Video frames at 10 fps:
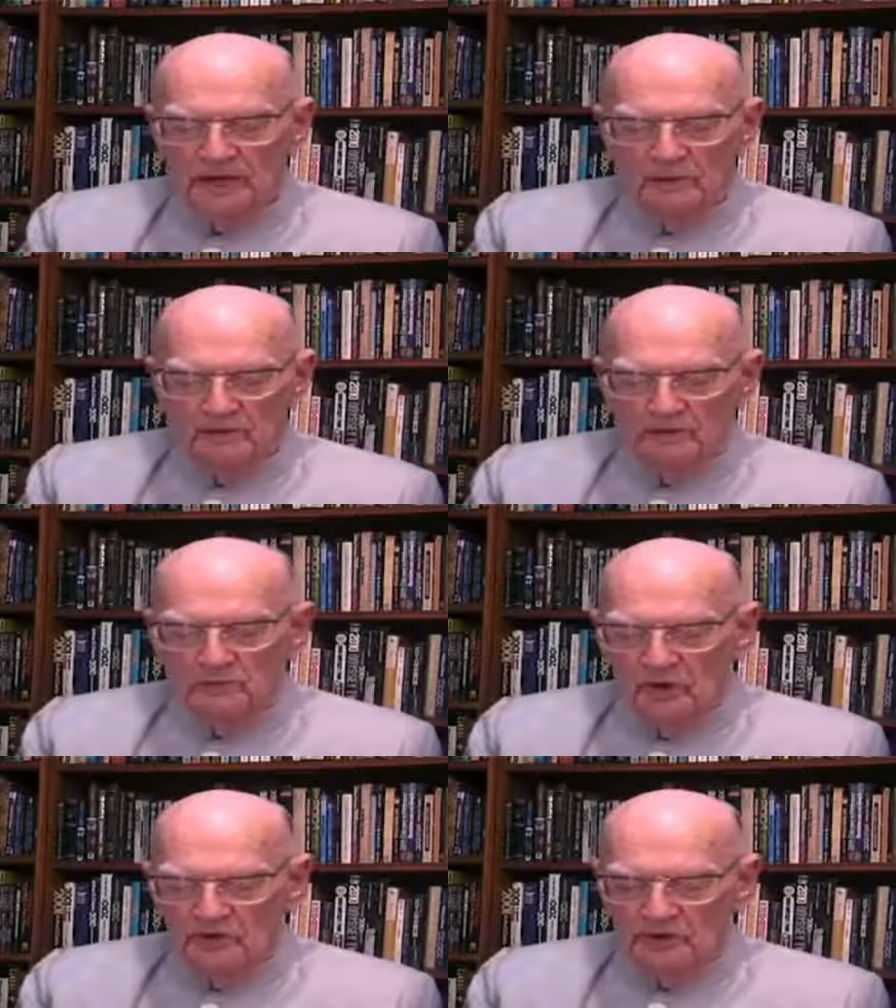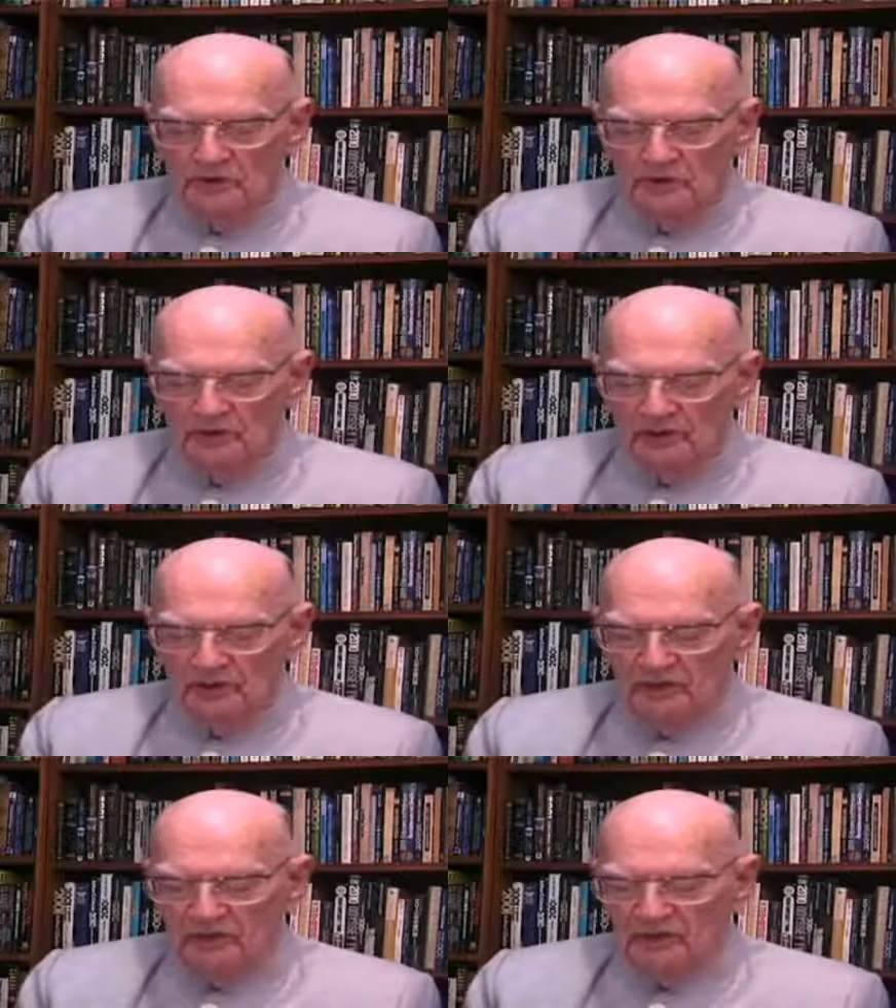and it was impossible to
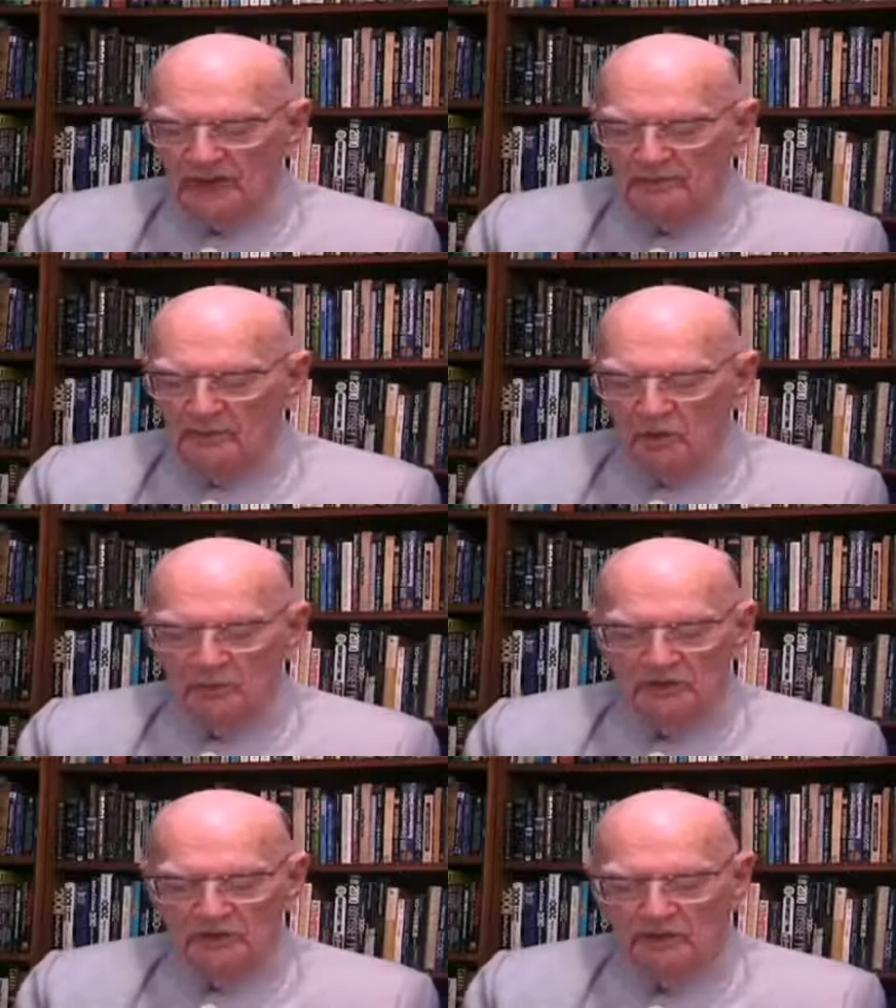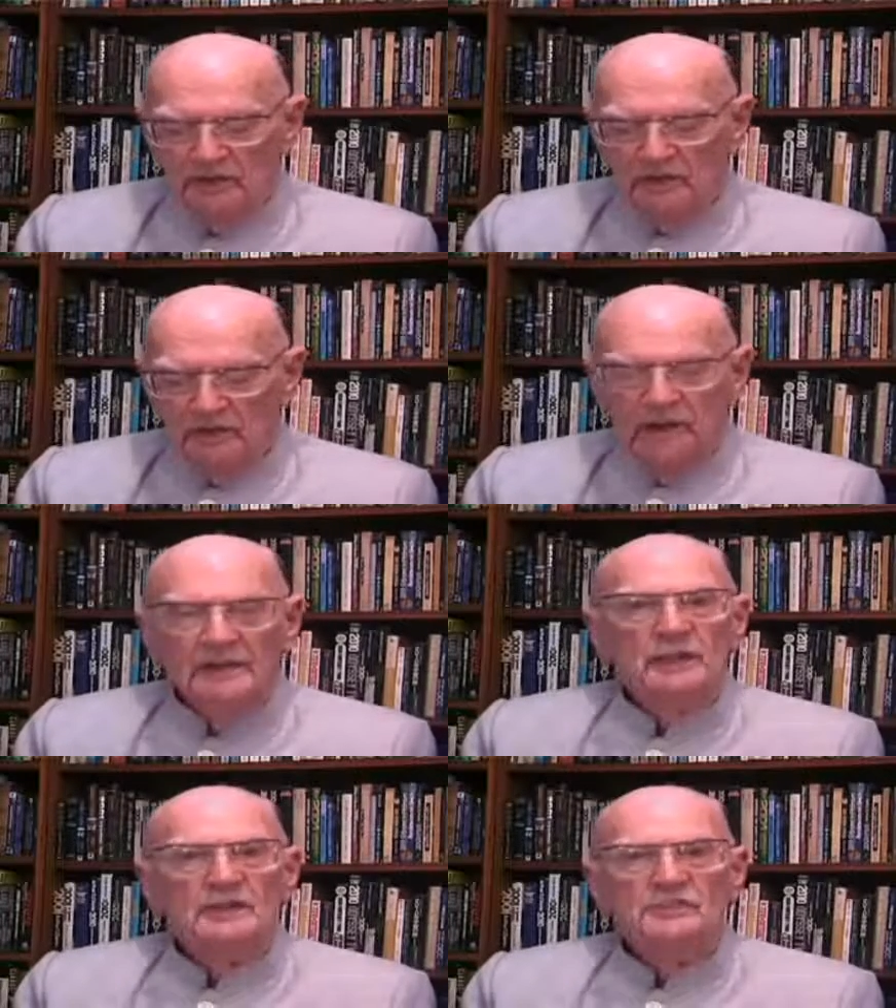tell the exact moment
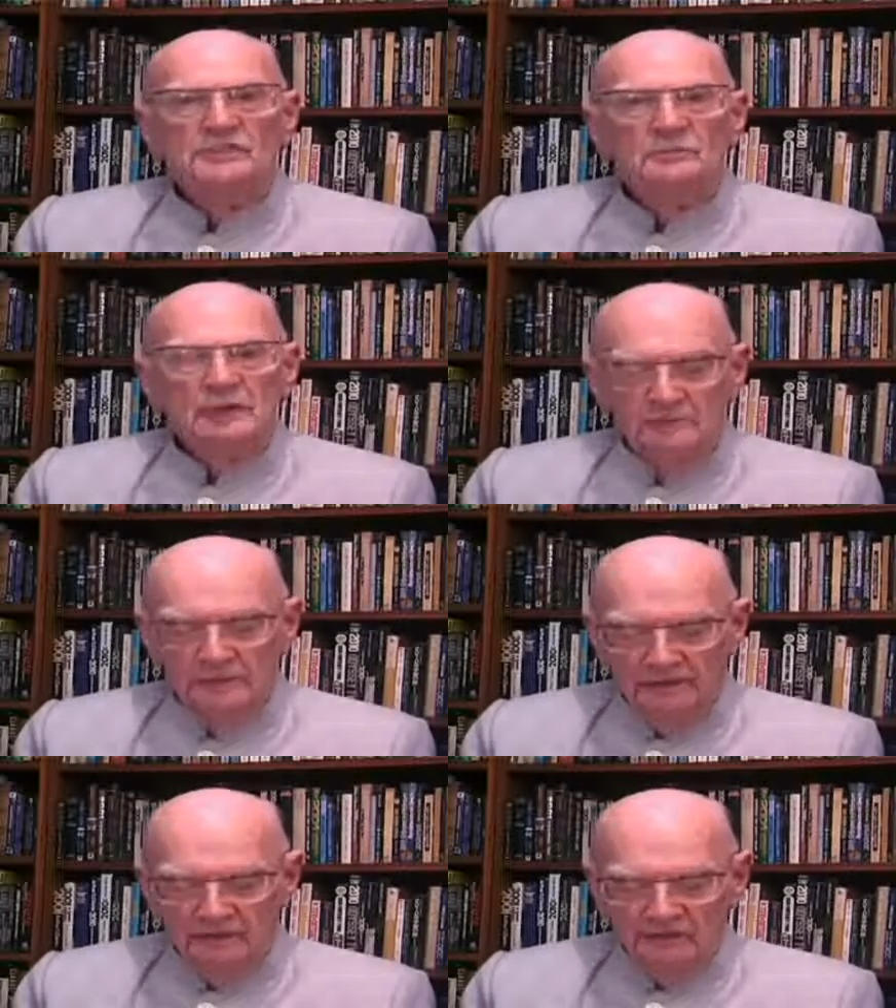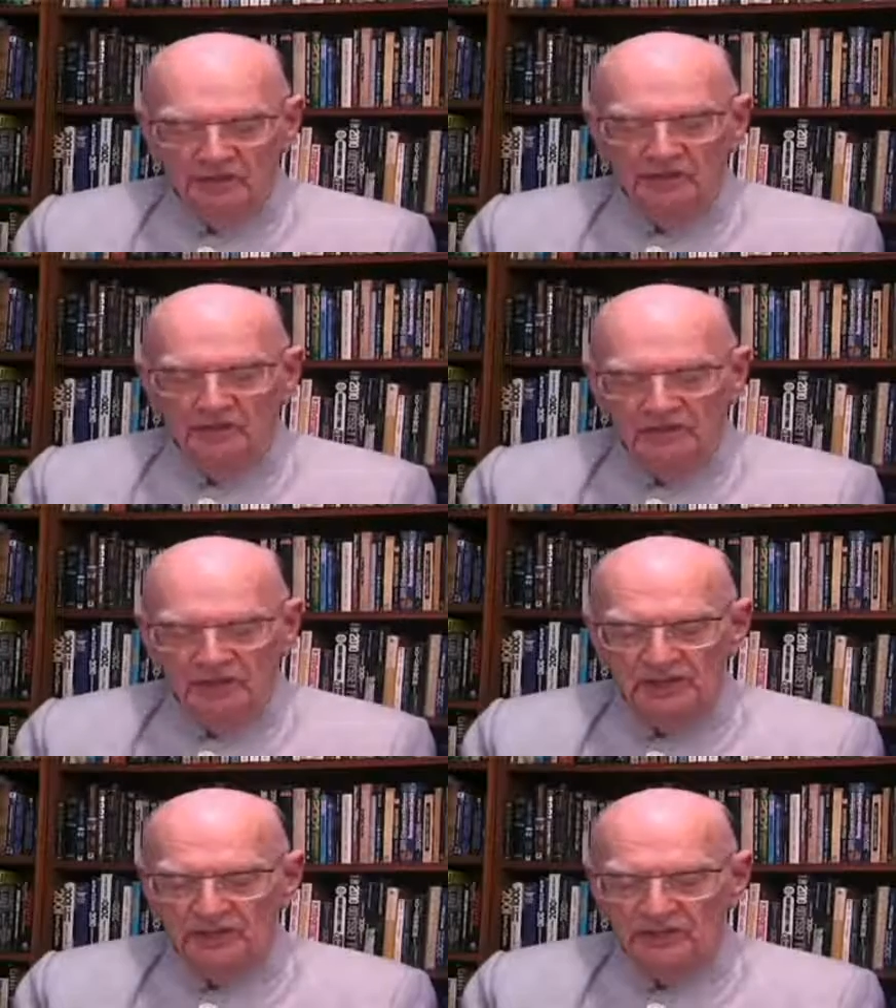when when it made the subtle
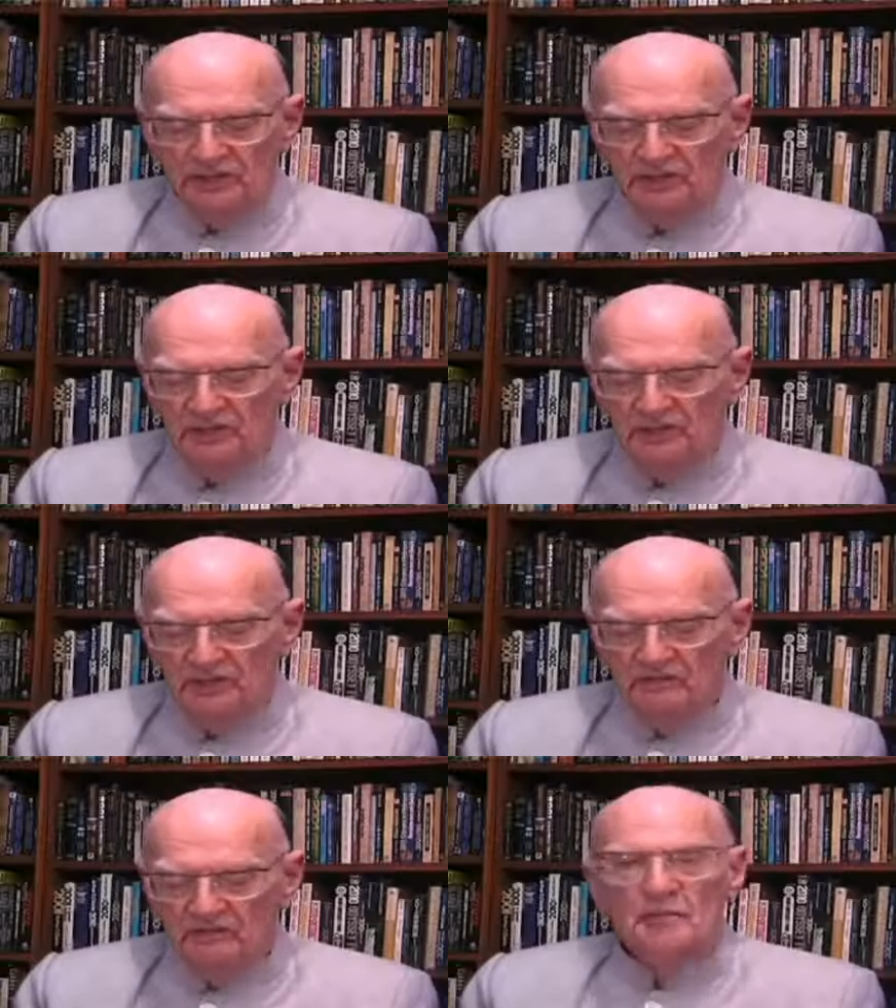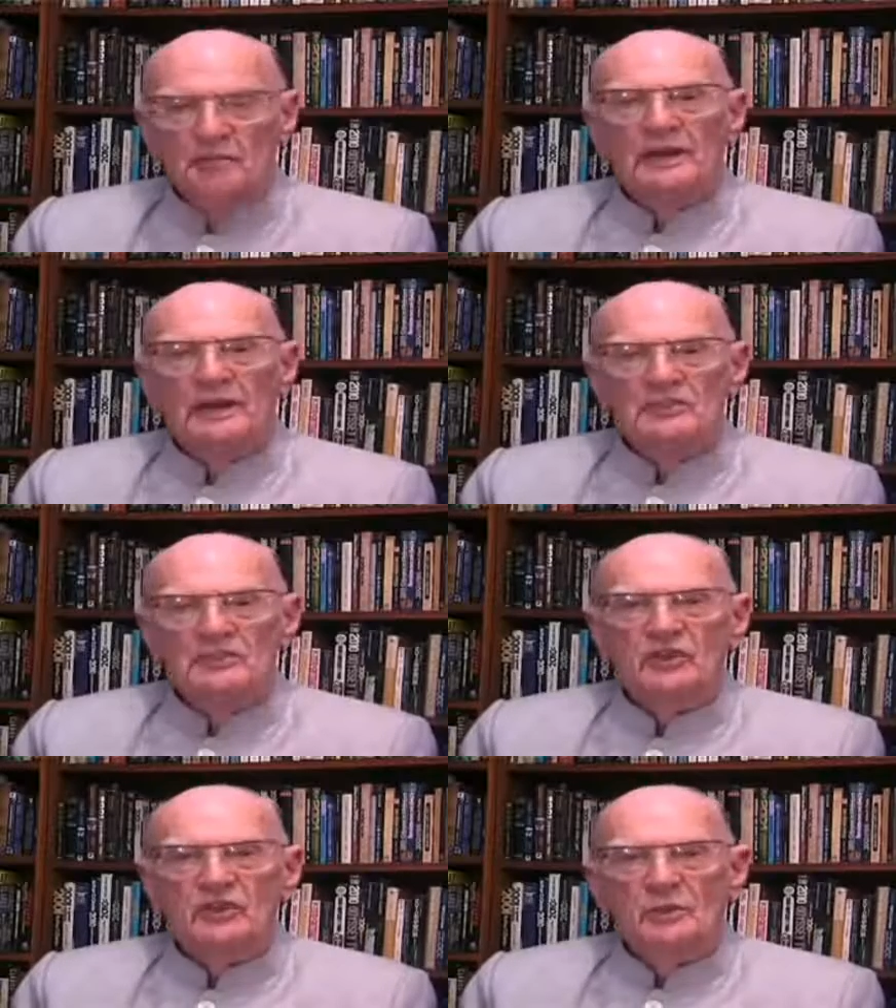change from an
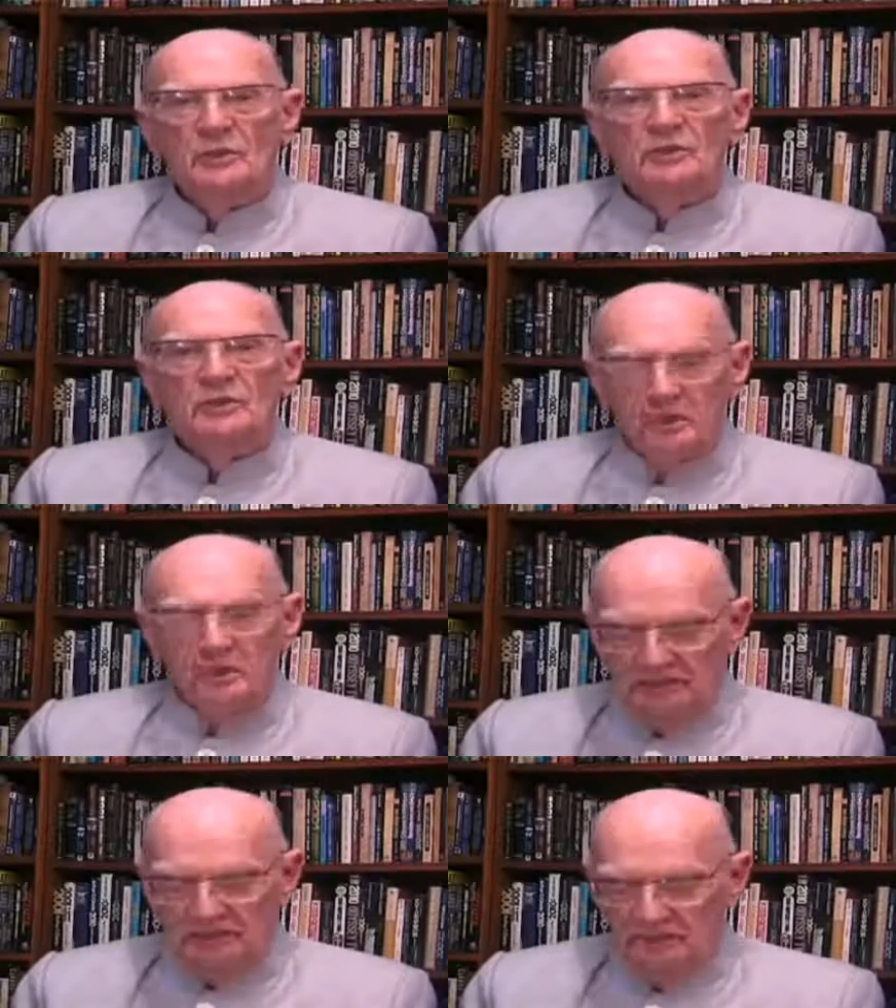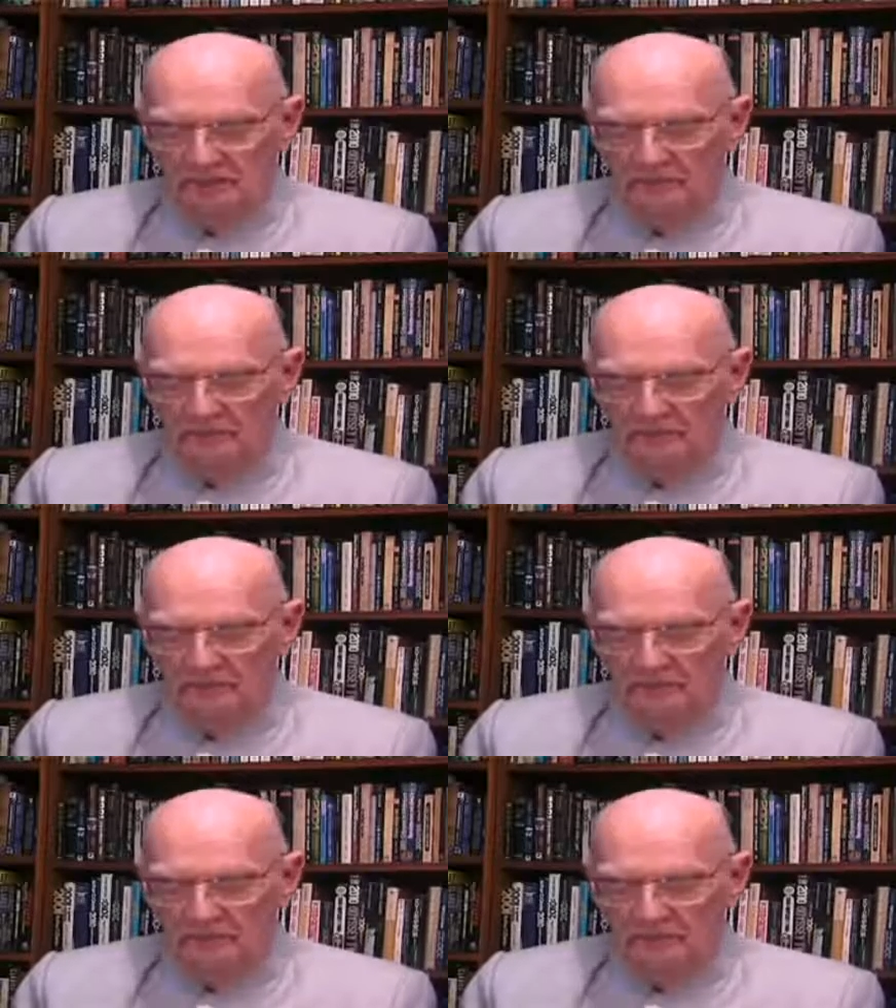astronomical body